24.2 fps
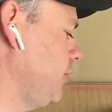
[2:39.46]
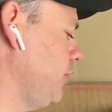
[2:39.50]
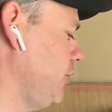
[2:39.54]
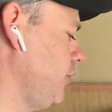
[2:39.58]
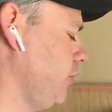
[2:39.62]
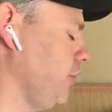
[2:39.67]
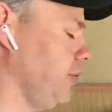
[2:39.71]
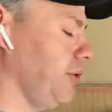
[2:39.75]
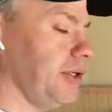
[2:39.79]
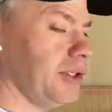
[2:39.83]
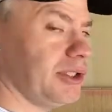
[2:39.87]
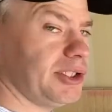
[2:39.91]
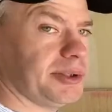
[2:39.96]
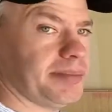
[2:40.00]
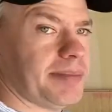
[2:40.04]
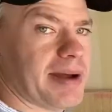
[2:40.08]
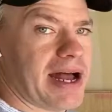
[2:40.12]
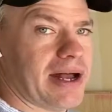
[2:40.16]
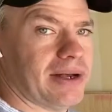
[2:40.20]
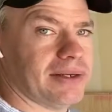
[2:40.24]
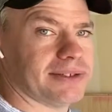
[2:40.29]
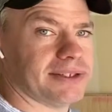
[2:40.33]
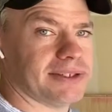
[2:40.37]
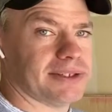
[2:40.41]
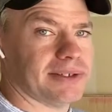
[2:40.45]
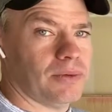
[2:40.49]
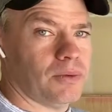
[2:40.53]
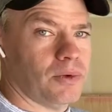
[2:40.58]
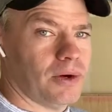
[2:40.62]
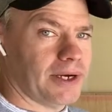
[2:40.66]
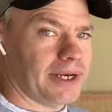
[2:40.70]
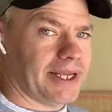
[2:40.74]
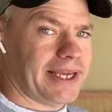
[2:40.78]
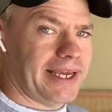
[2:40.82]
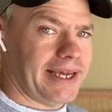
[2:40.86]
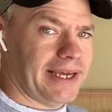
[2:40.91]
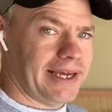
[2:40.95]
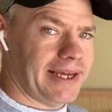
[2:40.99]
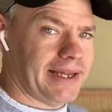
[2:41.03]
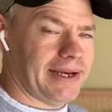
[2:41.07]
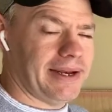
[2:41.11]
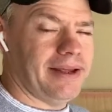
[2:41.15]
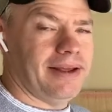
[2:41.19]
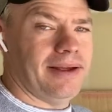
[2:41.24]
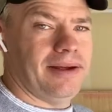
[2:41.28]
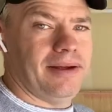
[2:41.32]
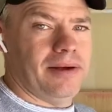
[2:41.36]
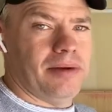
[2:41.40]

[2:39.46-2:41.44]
you, your spouse, and 1 kid,